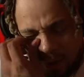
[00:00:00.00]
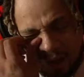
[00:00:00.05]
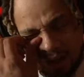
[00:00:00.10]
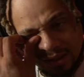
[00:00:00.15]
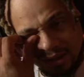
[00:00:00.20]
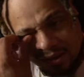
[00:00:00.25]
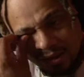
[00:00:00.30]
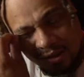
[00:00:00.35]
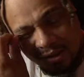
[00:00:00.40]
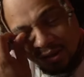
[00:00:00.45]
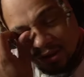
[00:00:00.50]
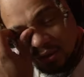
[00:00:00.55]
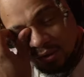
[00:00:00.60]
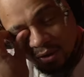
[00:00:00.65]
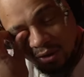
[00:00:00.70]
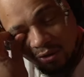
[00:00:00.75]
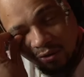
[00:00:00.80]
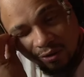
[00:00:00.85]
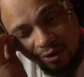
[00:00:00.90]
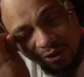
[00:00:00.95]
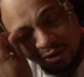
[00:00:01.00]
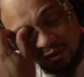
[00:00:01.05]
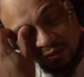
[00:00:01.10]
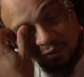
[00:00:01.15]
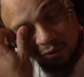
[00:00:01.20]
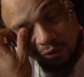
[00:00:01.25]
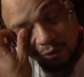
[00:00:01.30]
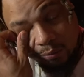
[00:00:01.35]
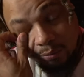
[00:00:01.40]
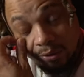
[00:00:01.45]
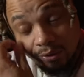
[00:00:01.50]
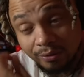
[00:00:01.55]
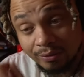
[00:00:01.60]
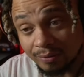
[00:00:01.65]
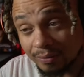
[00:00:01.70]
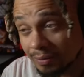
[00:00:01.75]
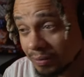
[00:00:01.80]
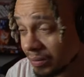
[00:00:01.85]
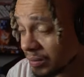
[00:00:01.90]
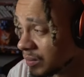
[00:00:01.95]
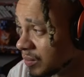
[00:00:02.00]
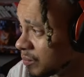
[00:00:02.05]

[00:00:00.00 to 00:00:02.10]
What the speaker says: Why isn't this on Crunchyroll, bro?